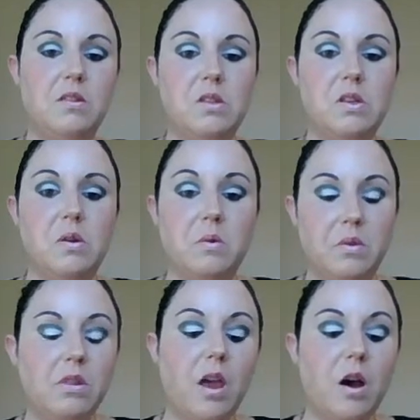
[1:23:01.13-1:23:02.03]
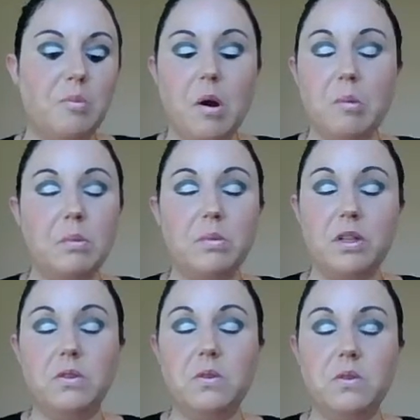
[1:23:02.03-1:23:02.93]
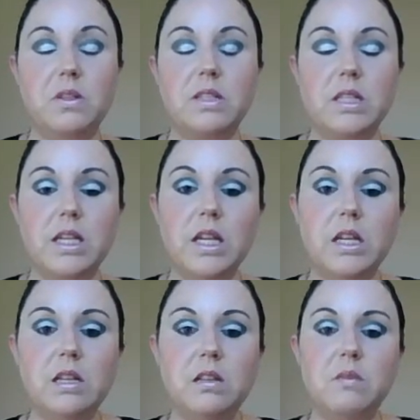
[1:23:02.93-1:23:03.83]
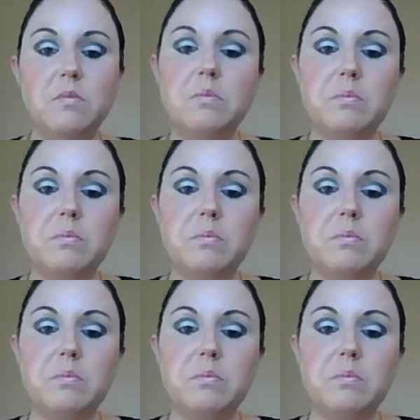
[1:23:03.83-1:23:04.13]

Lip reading: So I'll probably do this again,